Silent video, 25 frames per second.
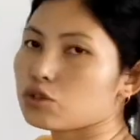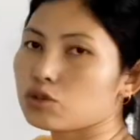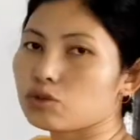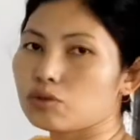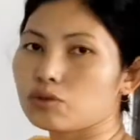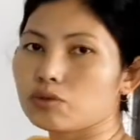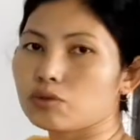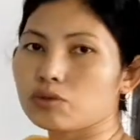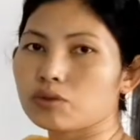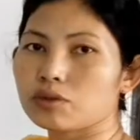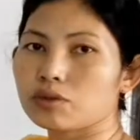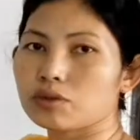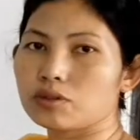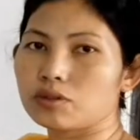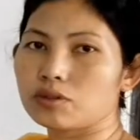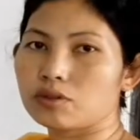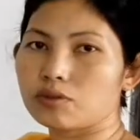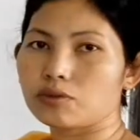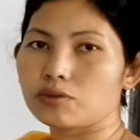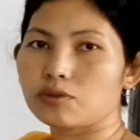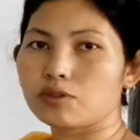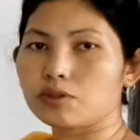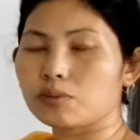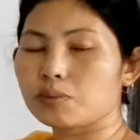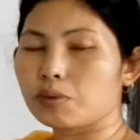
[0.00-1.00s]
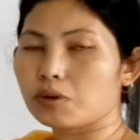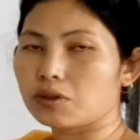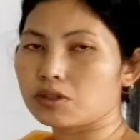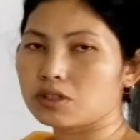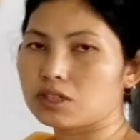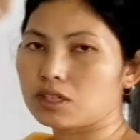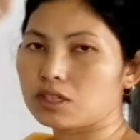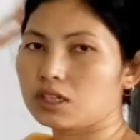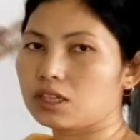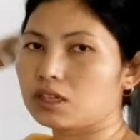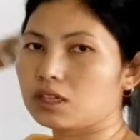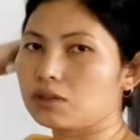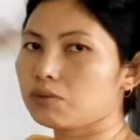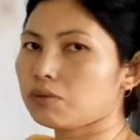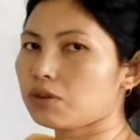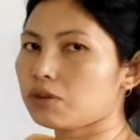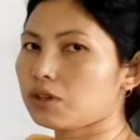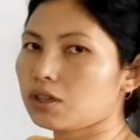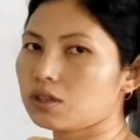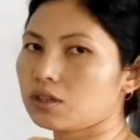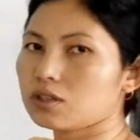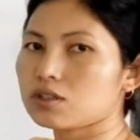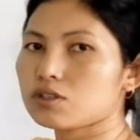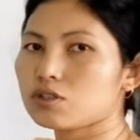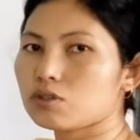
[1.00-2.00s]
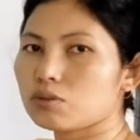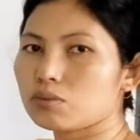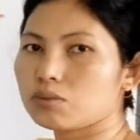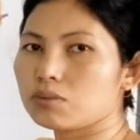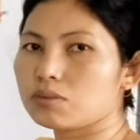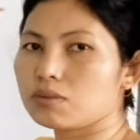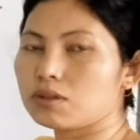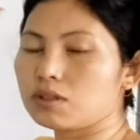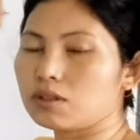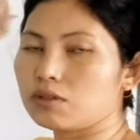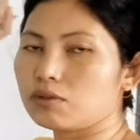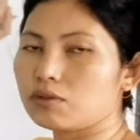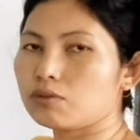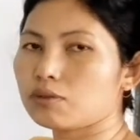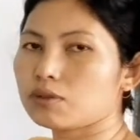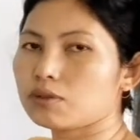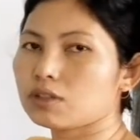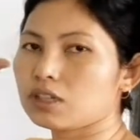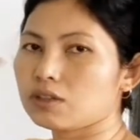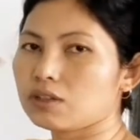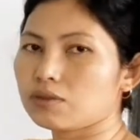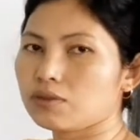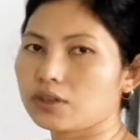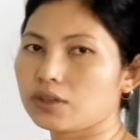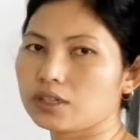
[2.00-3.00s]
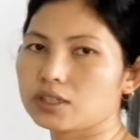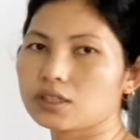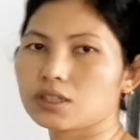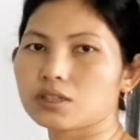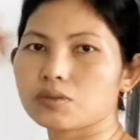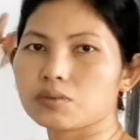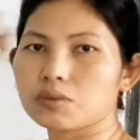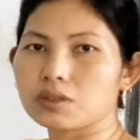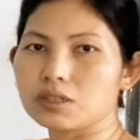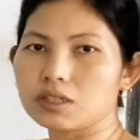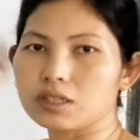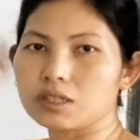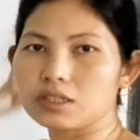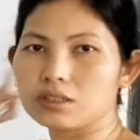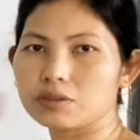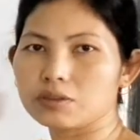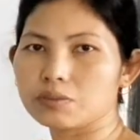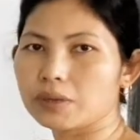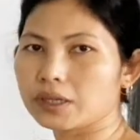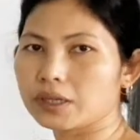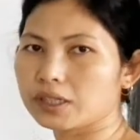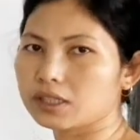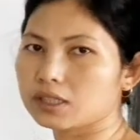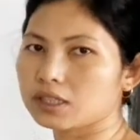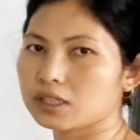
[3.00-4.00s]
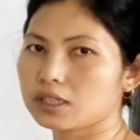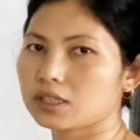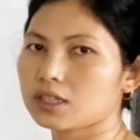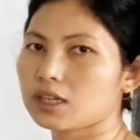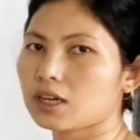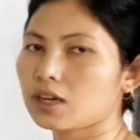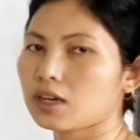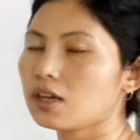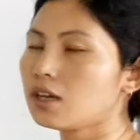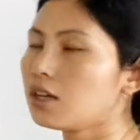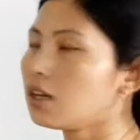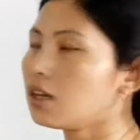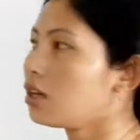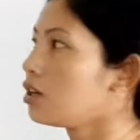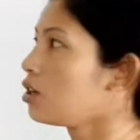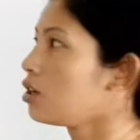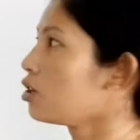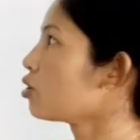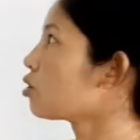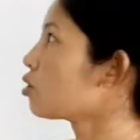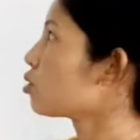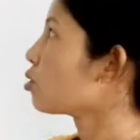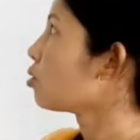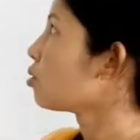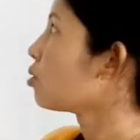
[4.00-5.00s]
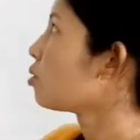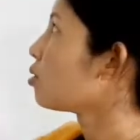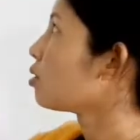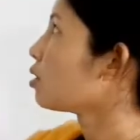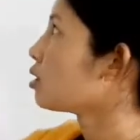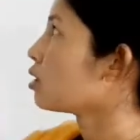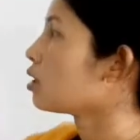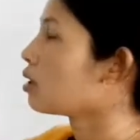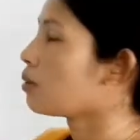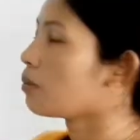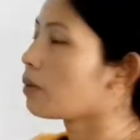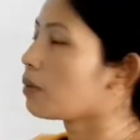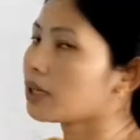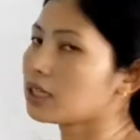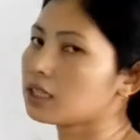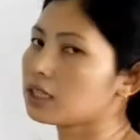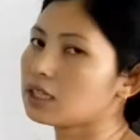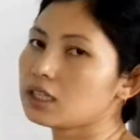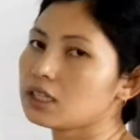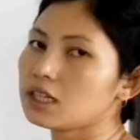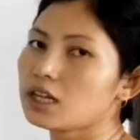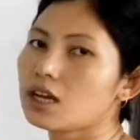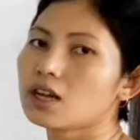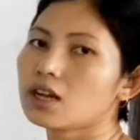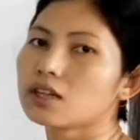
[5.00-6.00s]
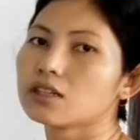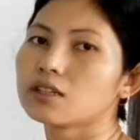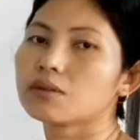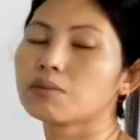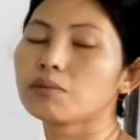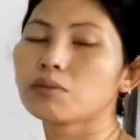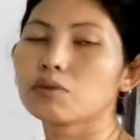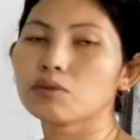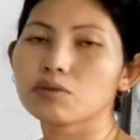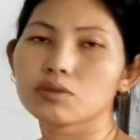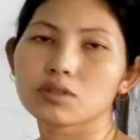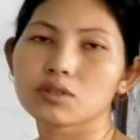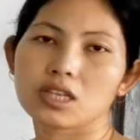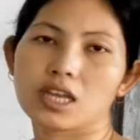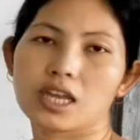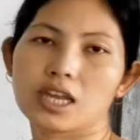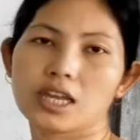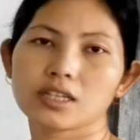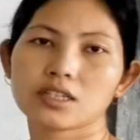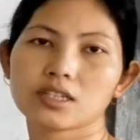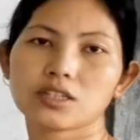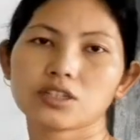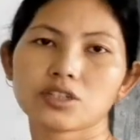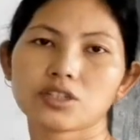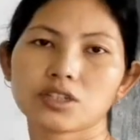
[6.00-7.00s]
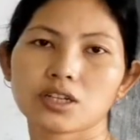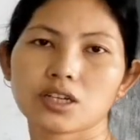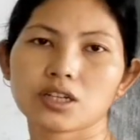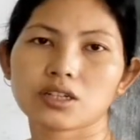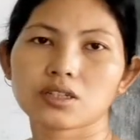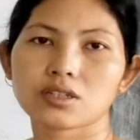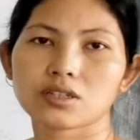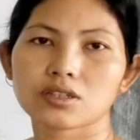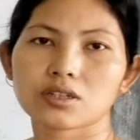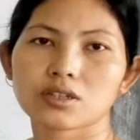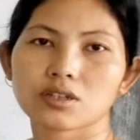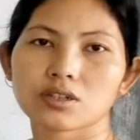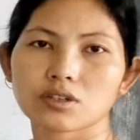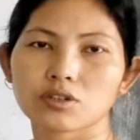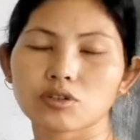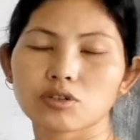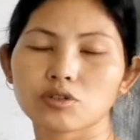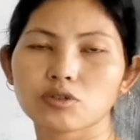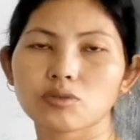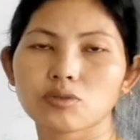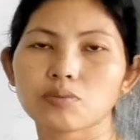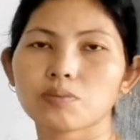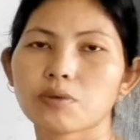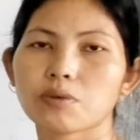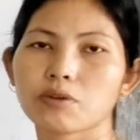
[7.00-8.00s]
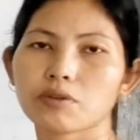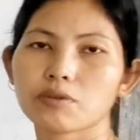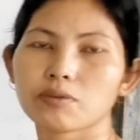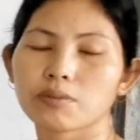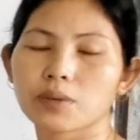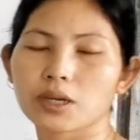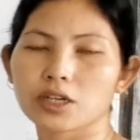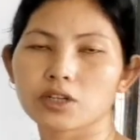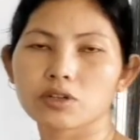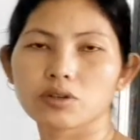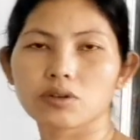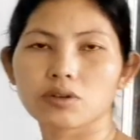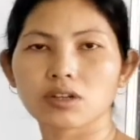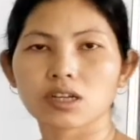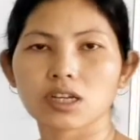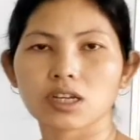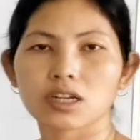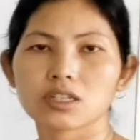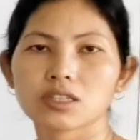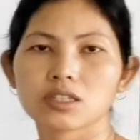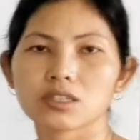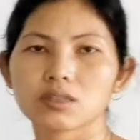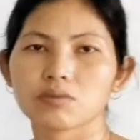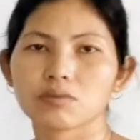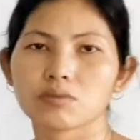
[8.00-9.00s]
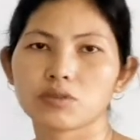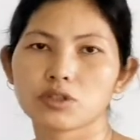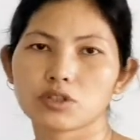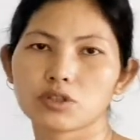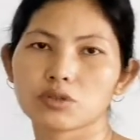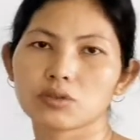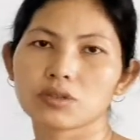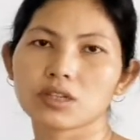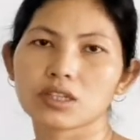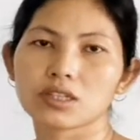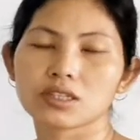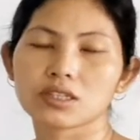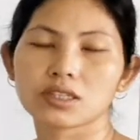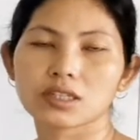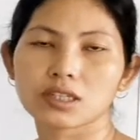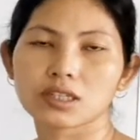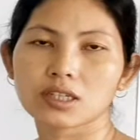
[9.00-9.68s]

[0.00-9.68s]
to food poisoning if we consume the food infected with this bacteria. So the bacteria are the most ancient group of microorganisms which you can